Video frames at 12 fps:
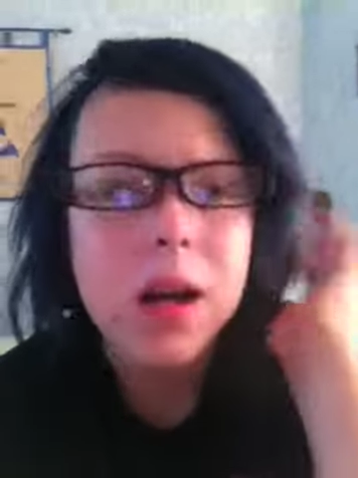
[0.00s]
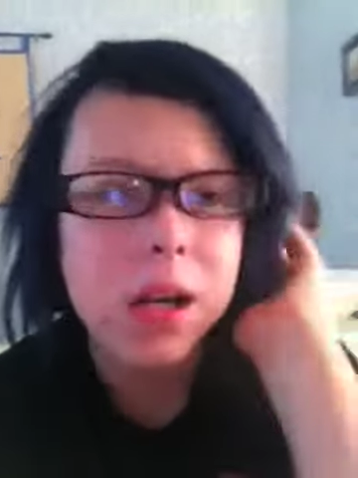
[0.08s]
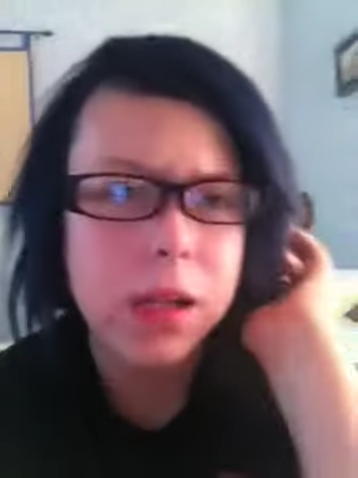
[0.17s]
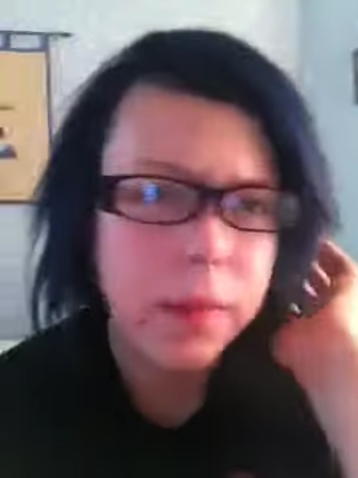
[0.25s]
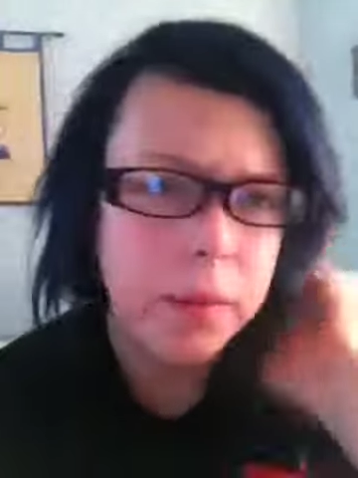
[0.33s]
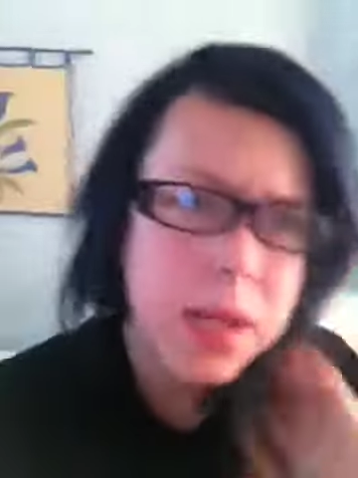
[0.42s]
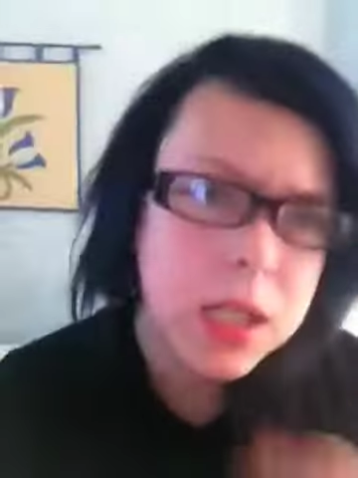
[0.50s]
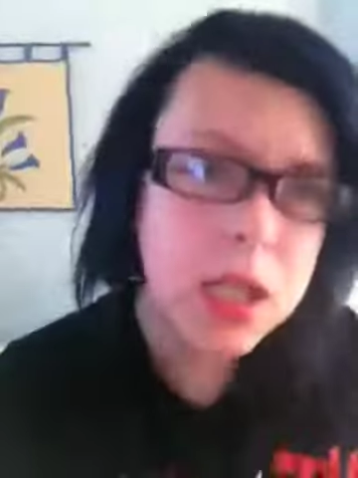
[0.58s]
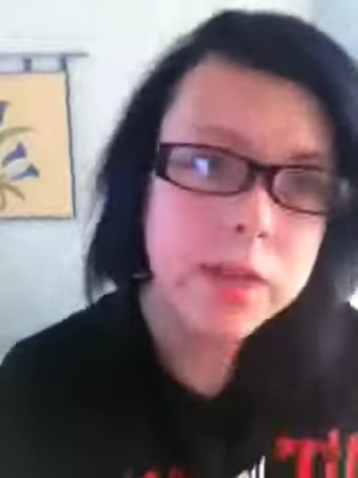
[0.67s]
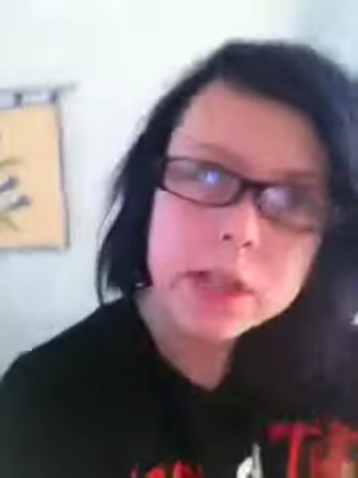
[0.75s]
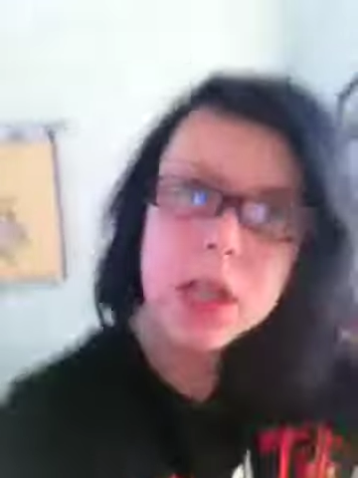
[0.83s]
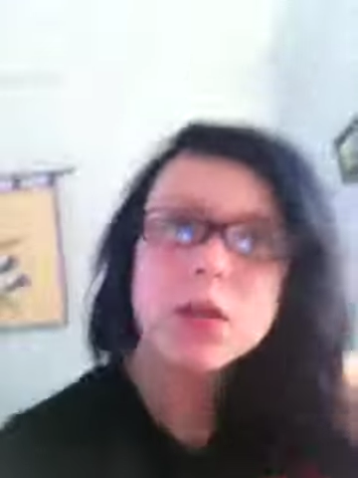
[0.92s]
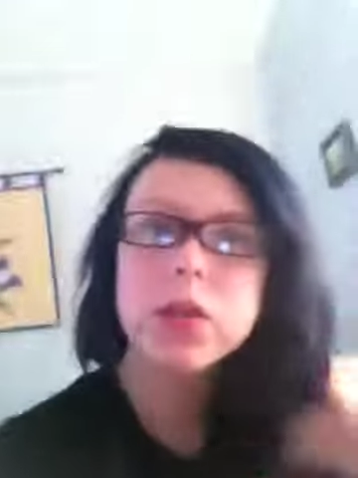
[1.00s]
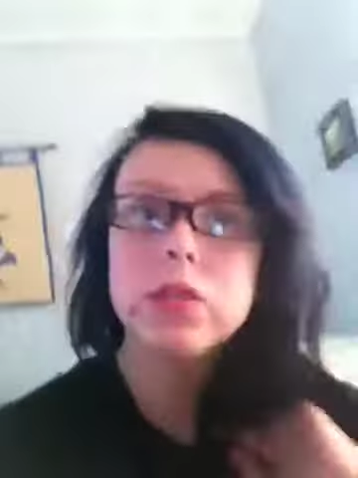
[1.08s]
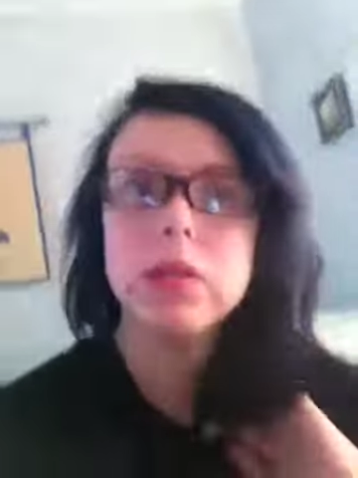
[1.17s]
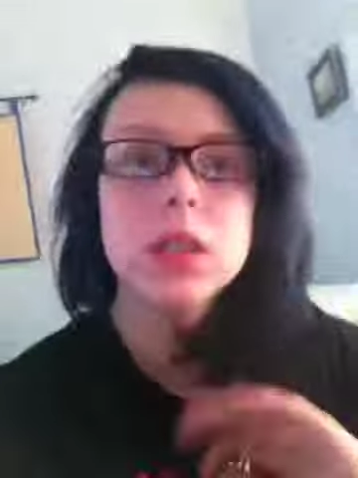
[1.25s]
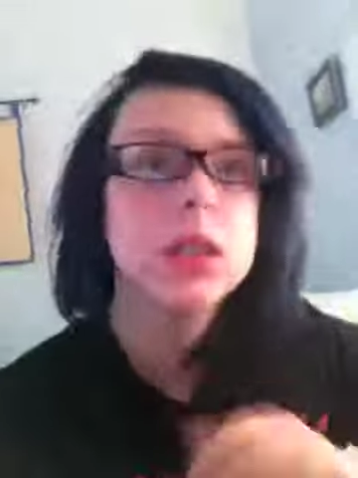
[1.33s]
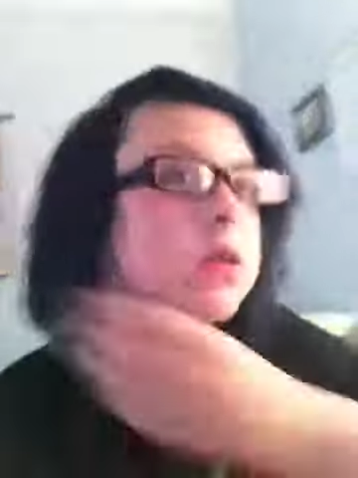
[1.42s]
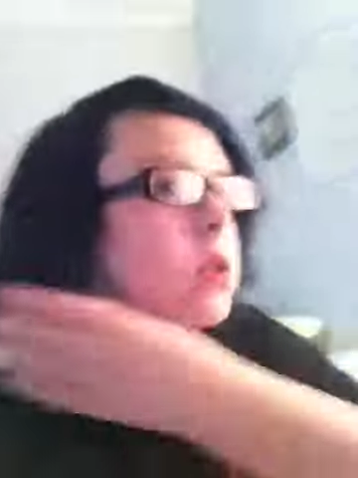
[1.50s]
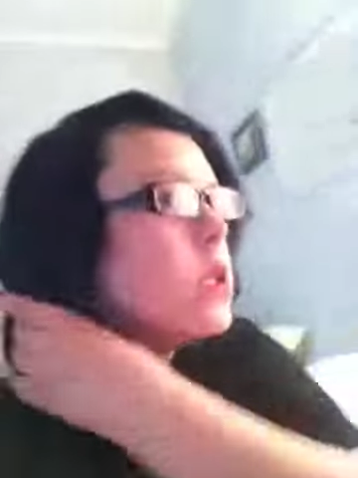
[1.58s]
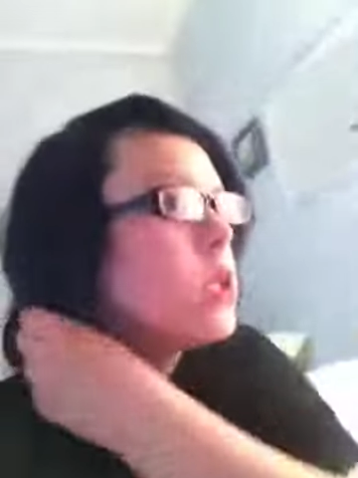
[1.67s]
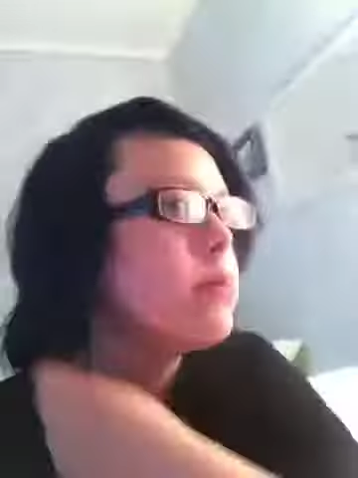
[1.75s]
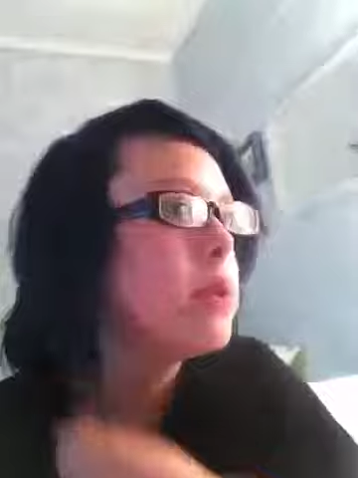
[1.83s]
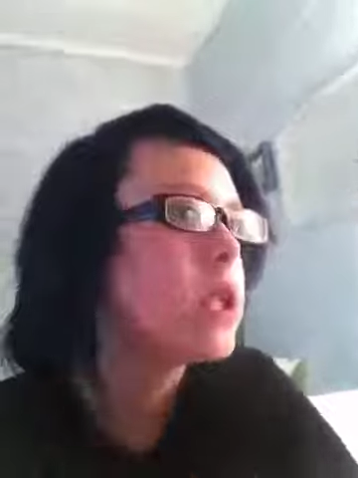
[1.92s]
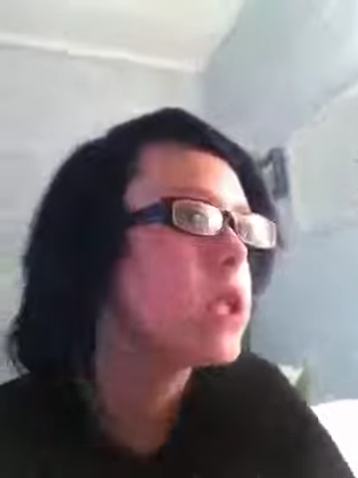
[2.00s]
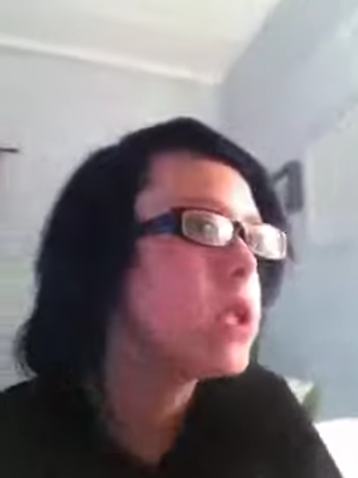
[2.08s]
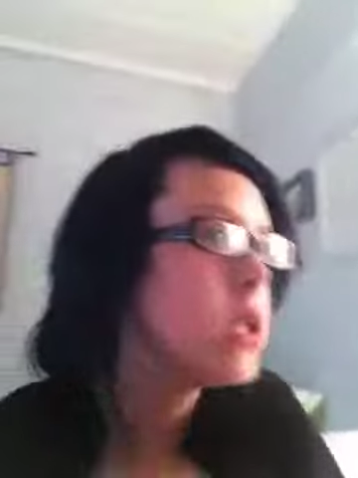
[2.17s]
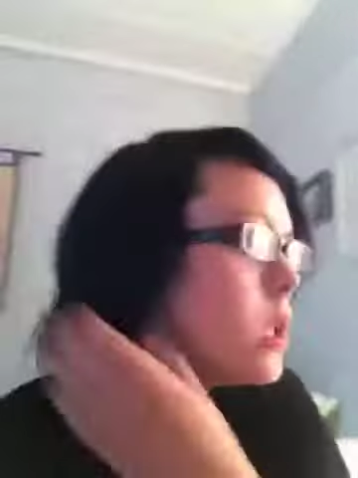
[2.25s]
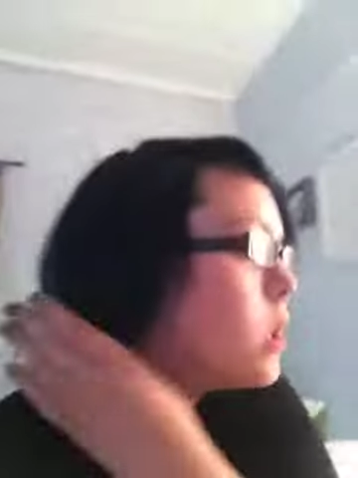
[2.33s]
I'll make another video showing, like, how I look better,